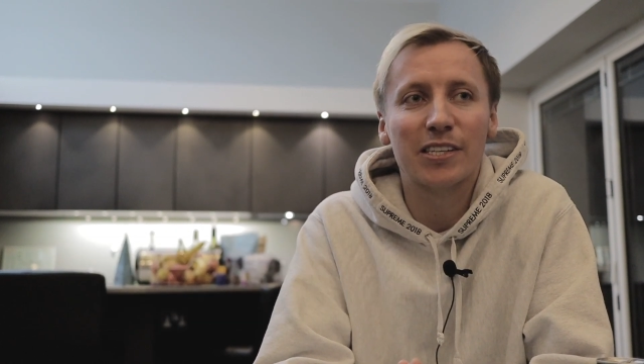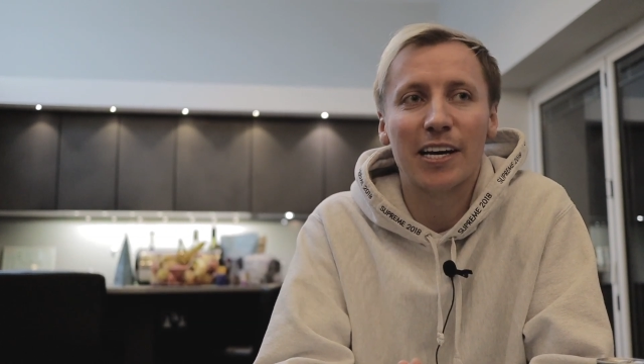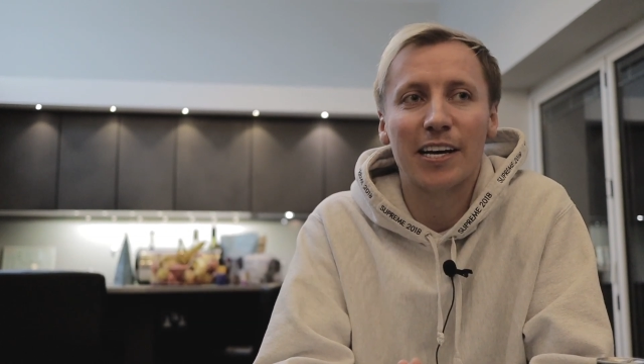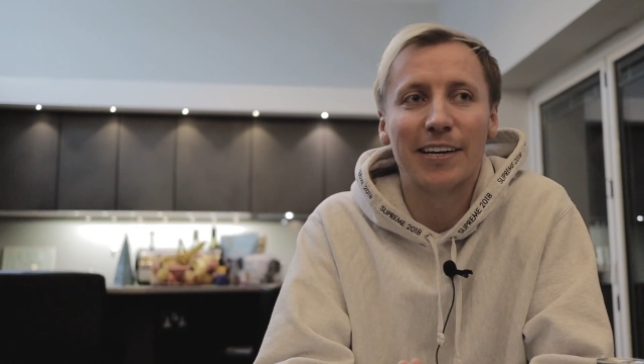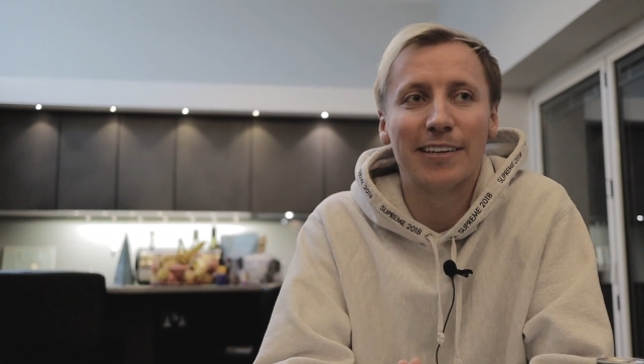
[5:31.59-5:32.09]

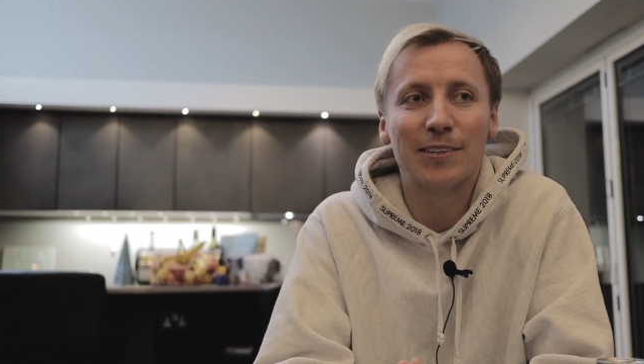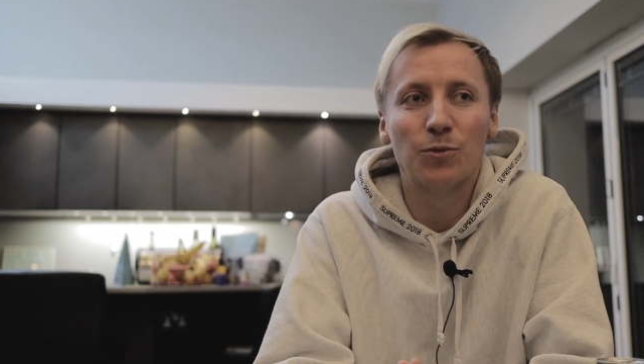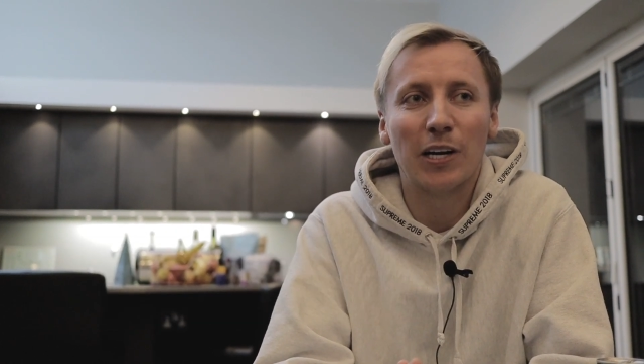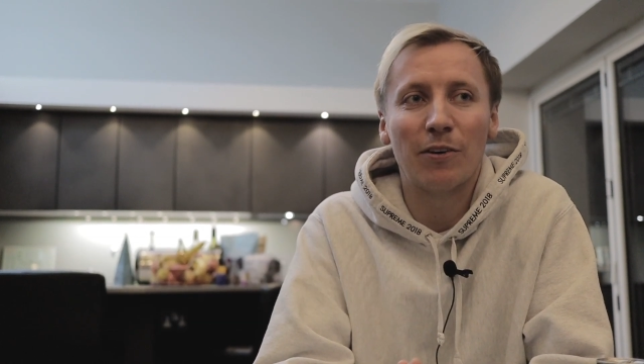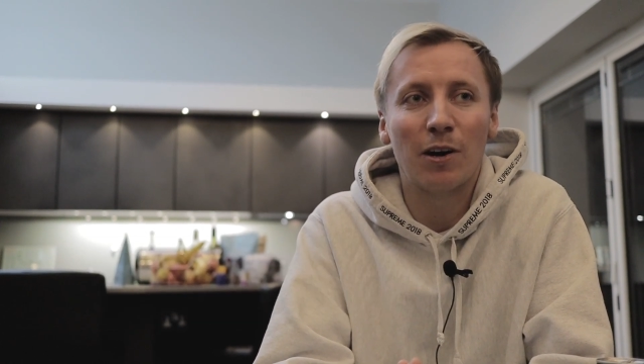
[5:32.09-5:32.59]
and
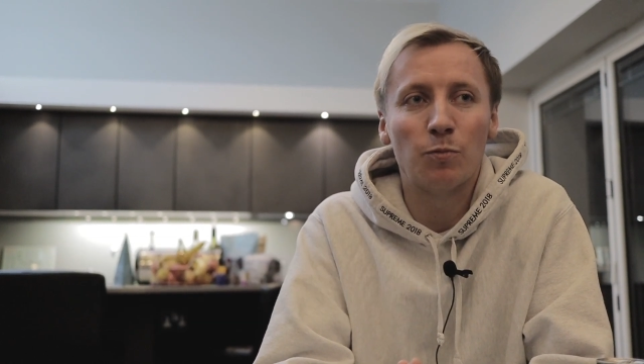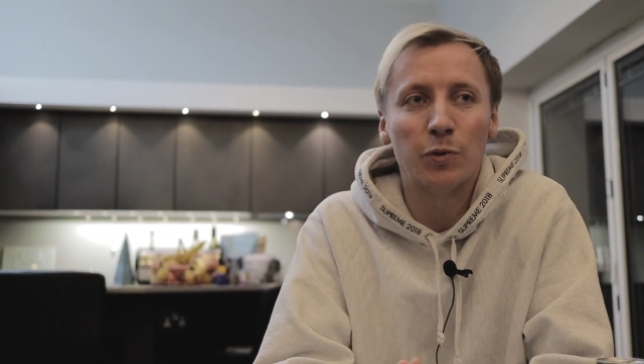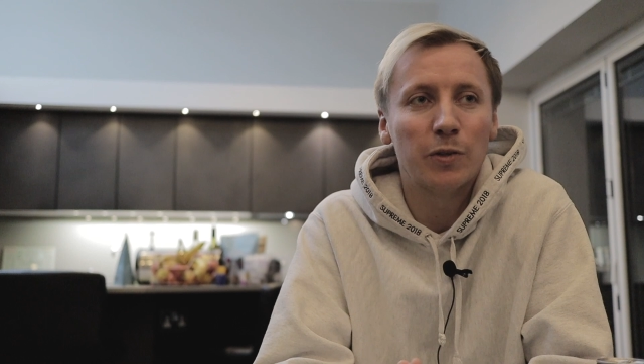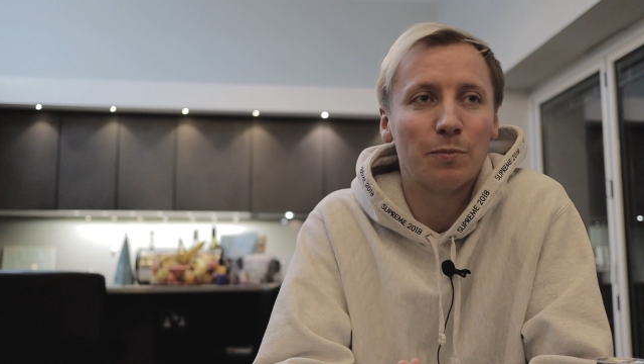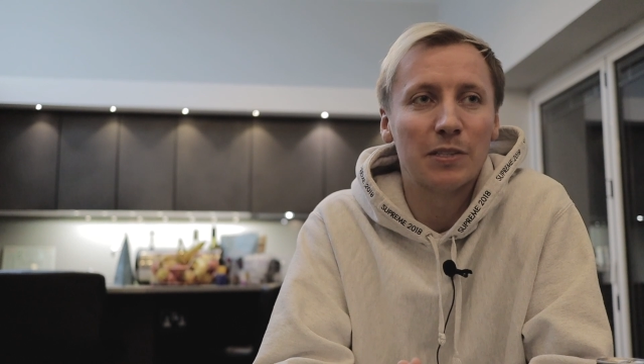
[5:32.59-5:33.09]
whenever I
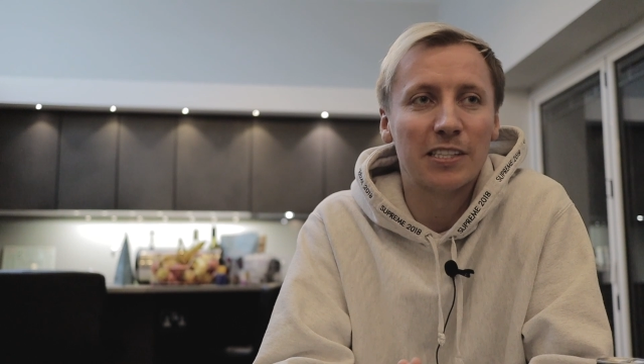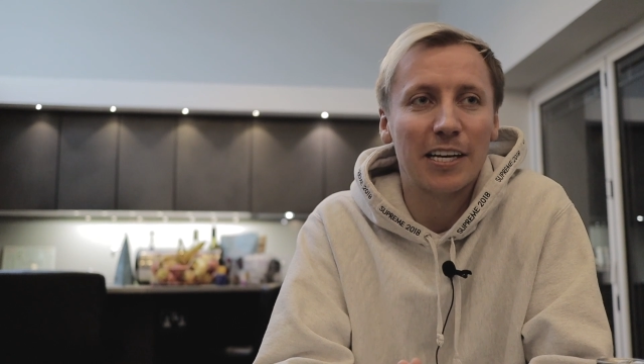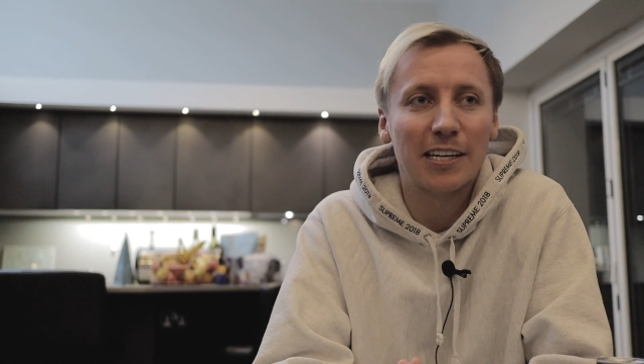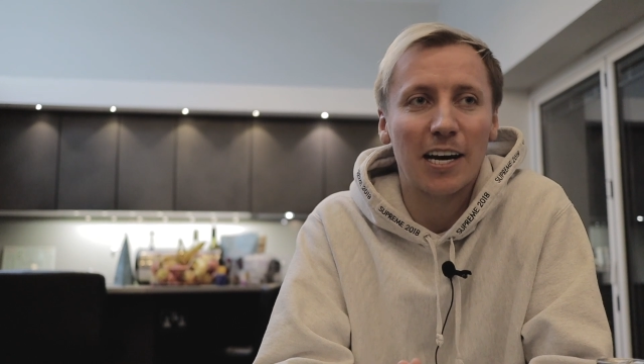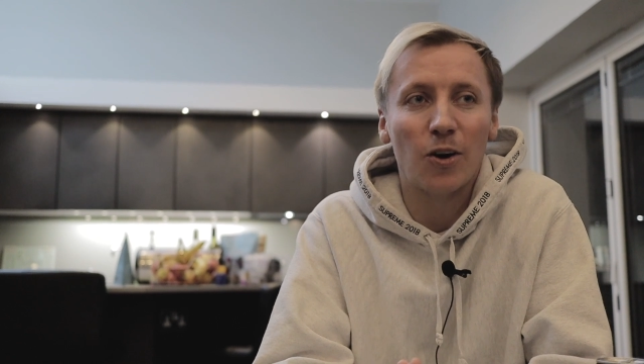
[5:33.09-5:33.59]
moved up in
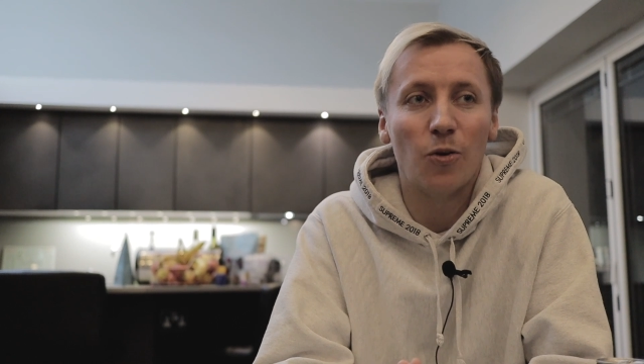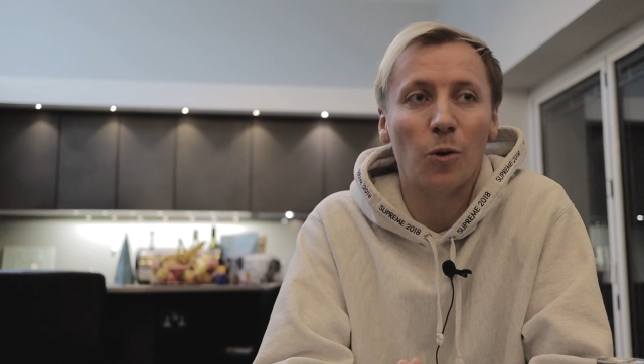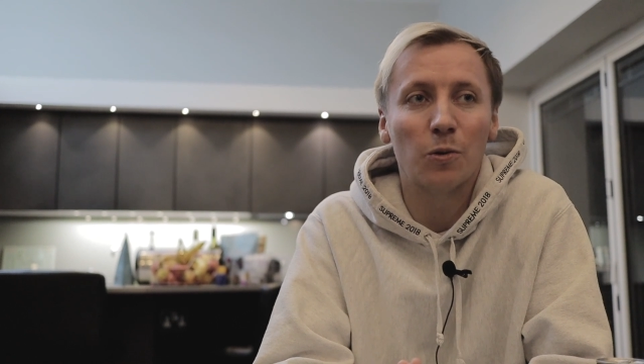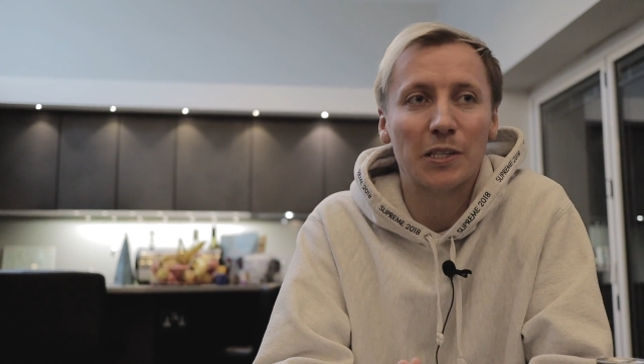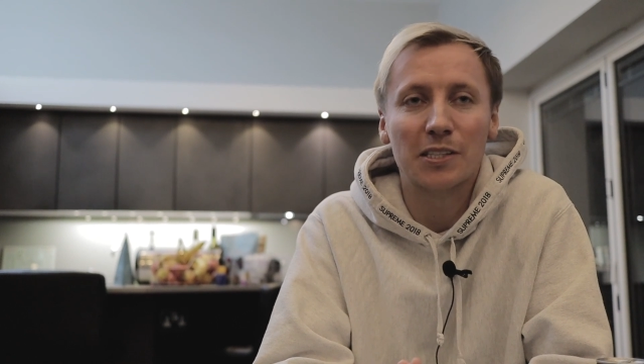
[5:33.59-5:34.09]
stake, I
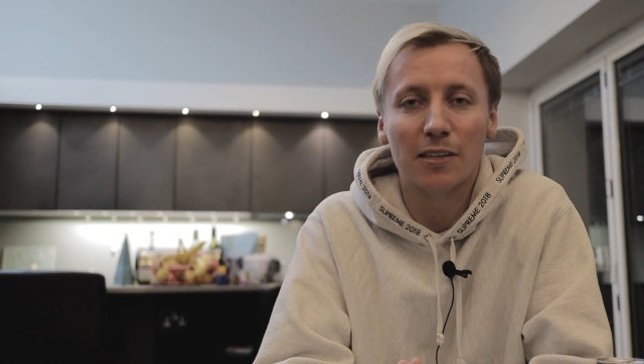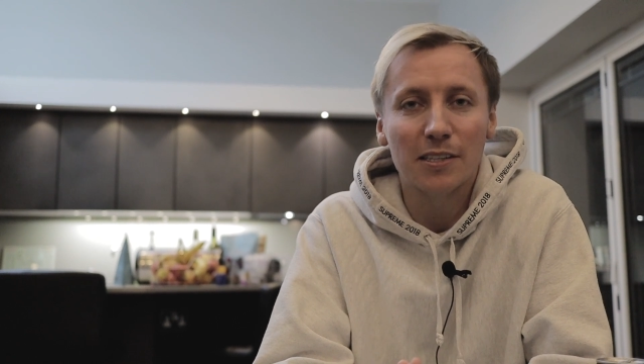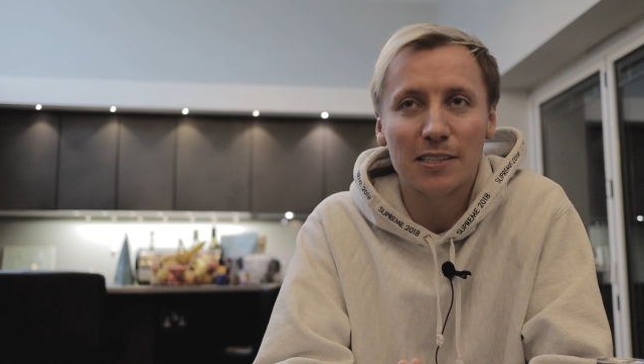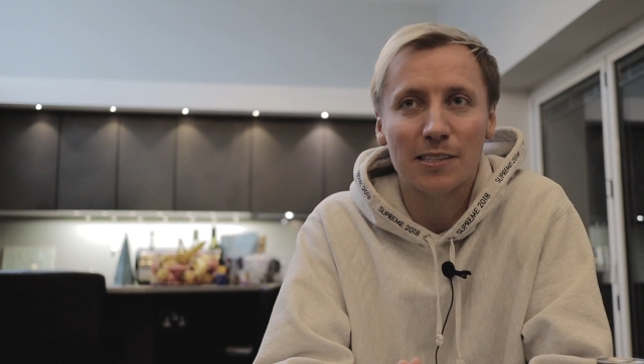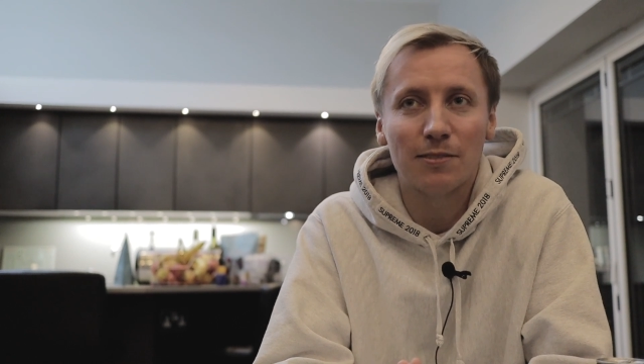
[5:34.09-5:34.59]
always
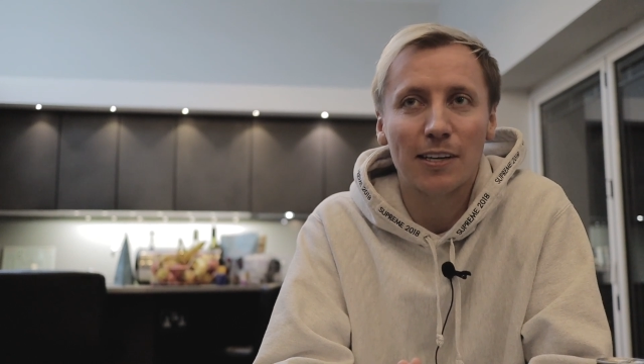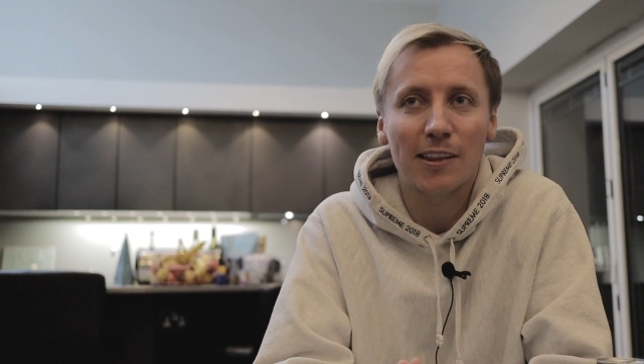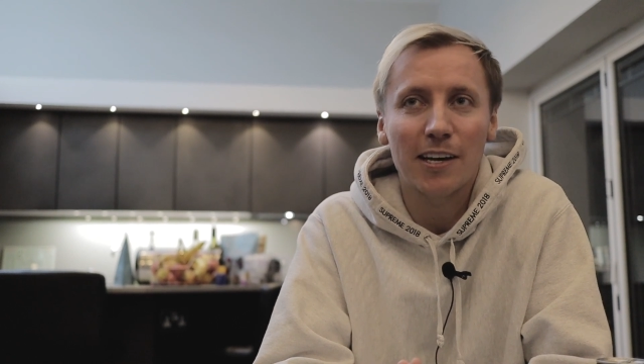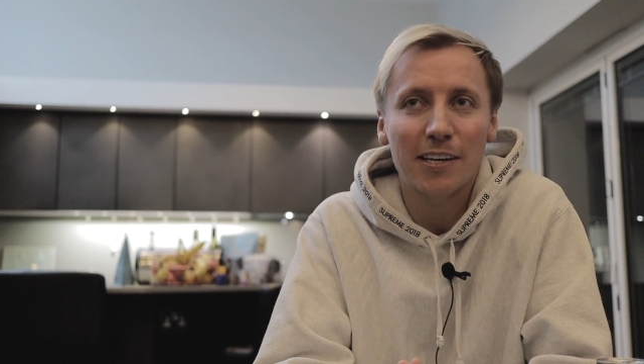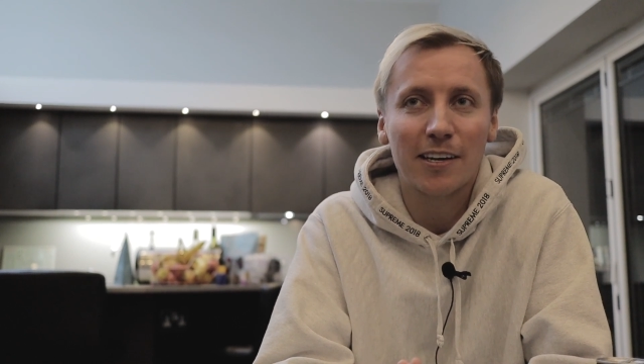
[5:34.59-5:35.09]
lost, it
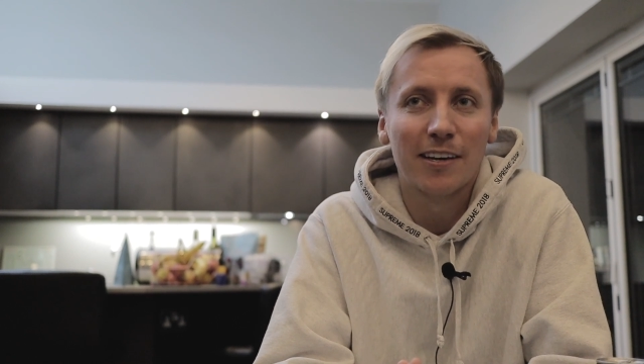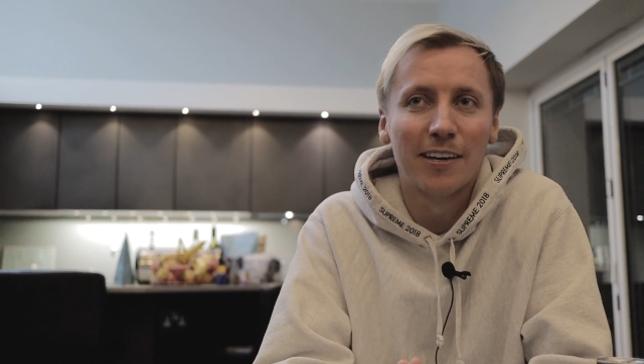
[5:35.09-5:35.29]
felt like.